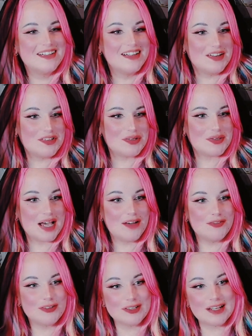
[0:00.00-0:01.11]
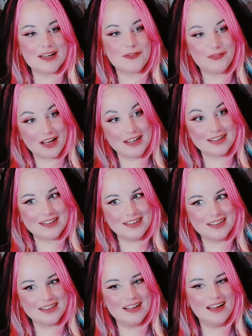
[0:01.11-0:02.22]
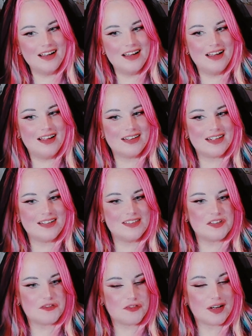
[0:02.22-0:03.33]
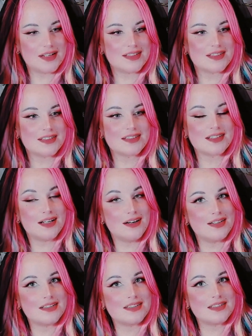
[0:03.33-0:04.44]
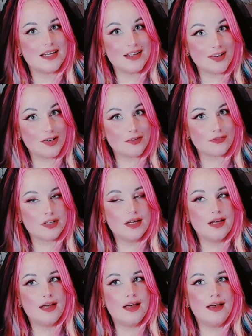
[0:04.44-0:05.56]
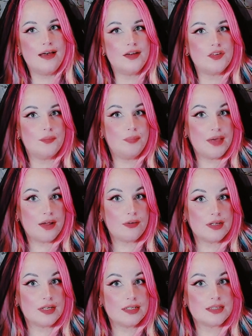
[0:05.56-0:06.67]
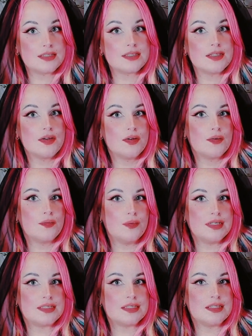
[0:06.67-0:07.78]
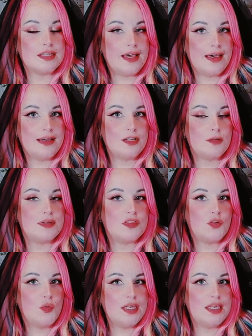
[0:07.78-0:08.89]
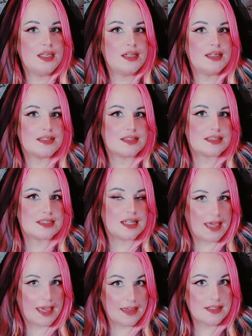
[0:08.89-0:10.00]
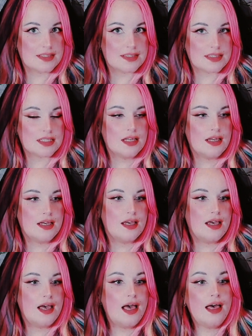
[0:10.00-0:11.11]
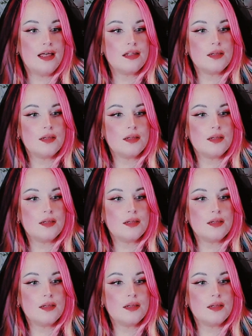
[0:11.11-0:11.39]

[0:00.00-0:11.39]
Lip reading: You have to like fight it, and in the fight cut its head off and bury it with the head between its legs, and